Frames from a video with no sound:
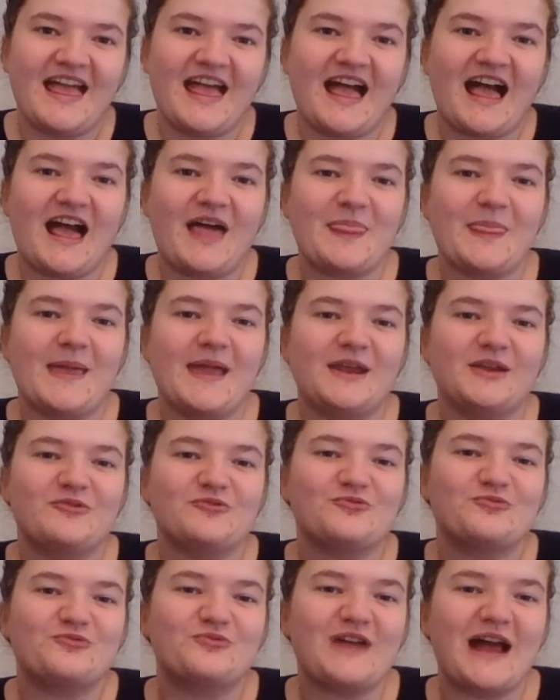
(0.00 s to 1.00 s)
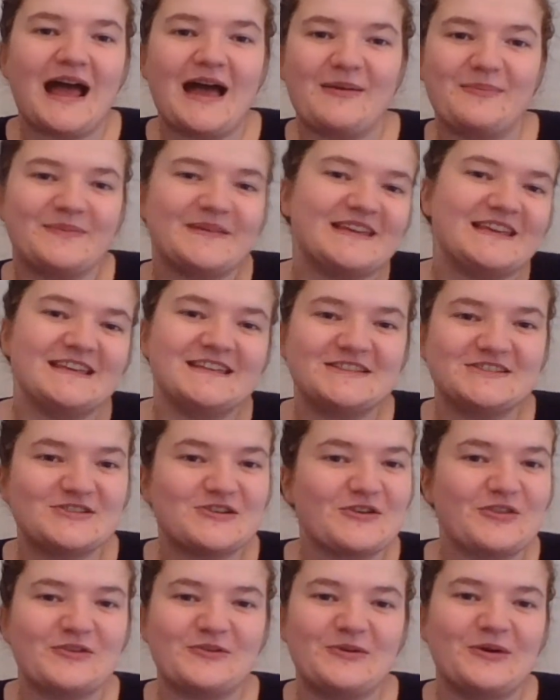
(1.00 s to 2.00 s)
and then wrap each
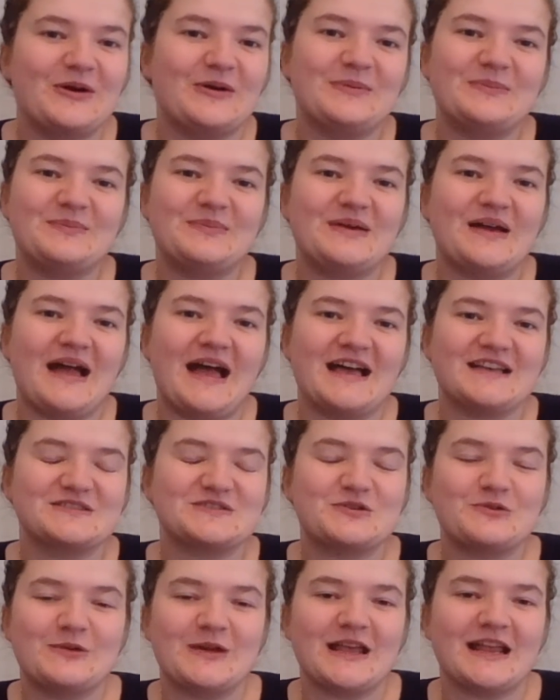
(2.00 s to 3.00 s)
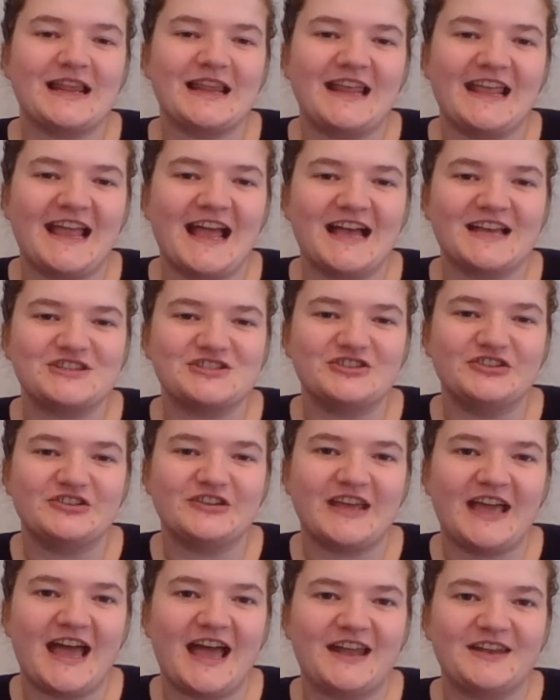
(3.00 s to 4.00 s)
other up as quickly as you
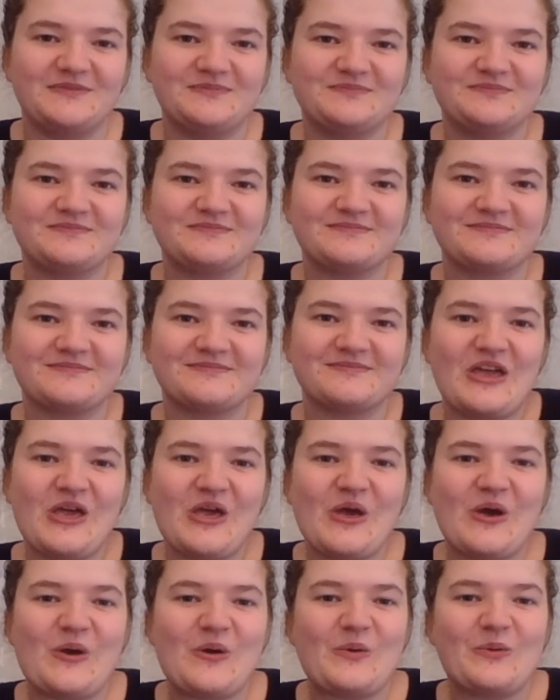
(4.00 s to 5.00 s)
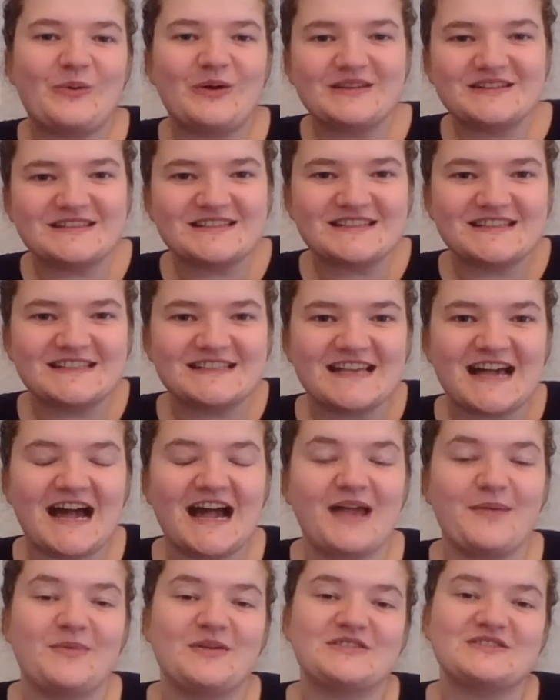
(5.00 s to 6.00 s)
can. Once the
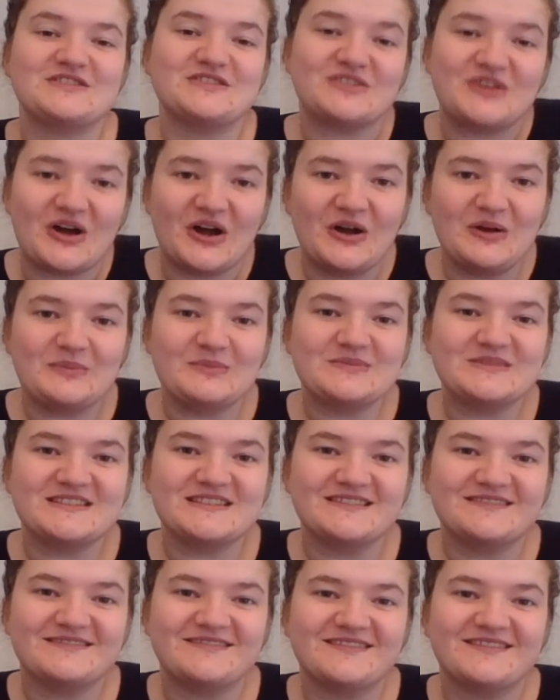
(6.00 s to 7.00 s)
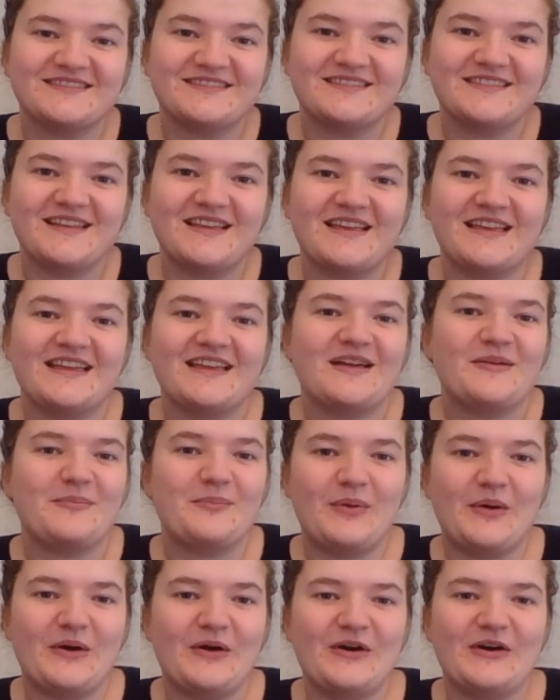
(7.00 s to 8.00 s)
time has stopped,
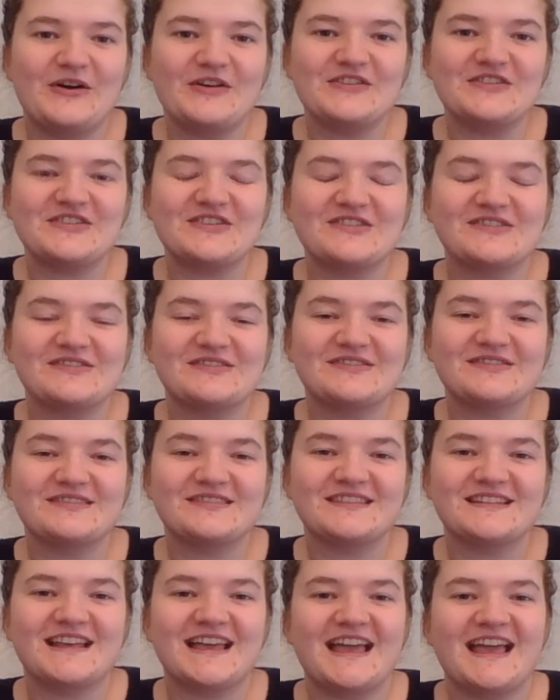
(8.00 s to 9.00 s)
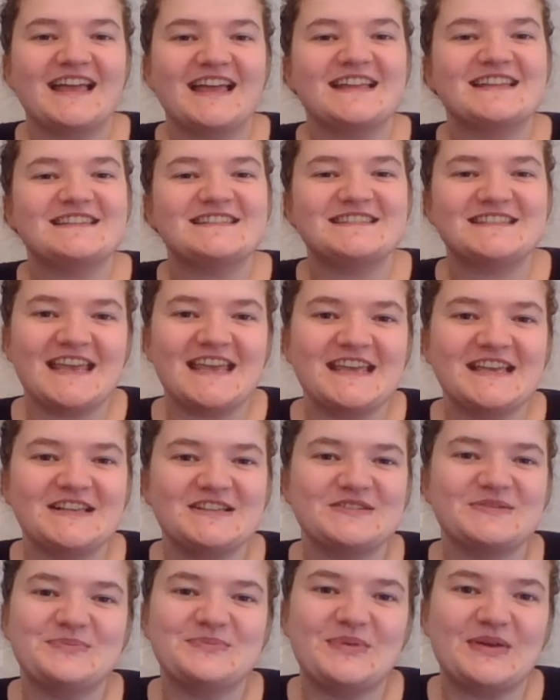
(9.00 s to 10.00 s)
pause, take
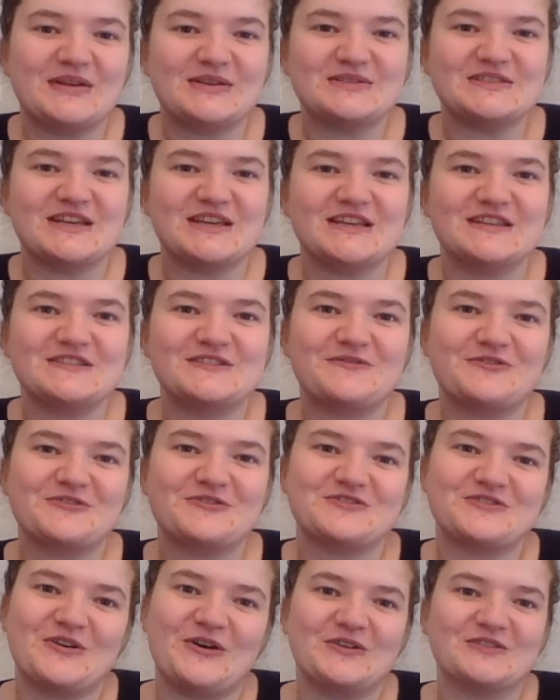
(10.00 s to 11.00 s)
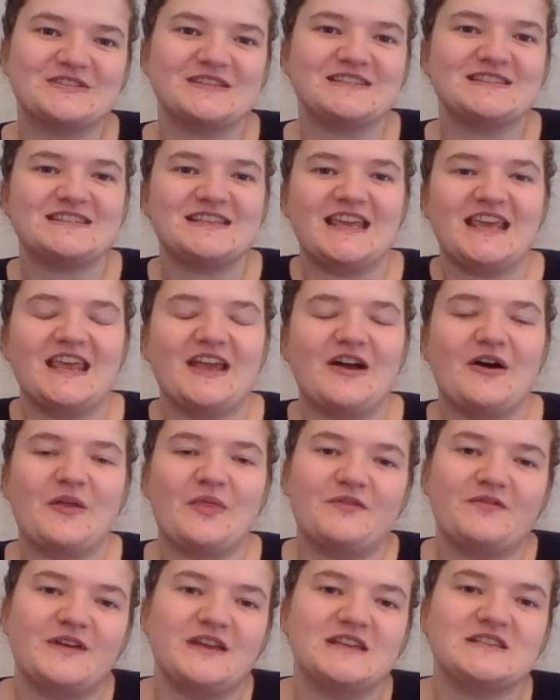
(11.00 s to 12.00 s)
some pictures for us all to see on
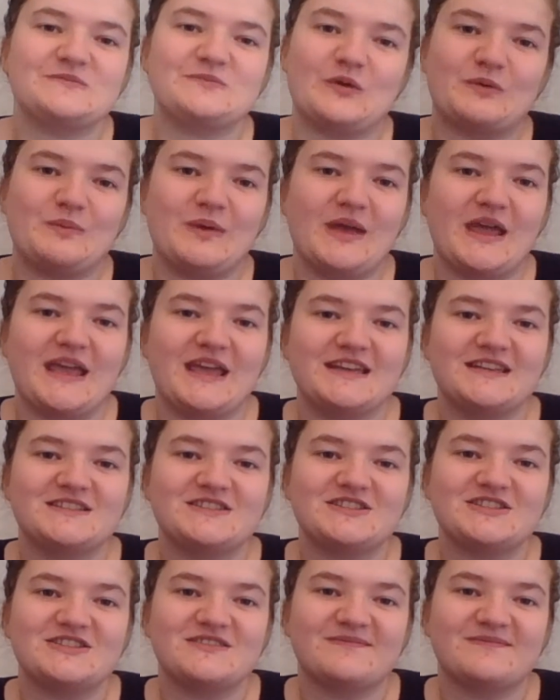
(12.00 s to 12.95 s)
the Facebook page,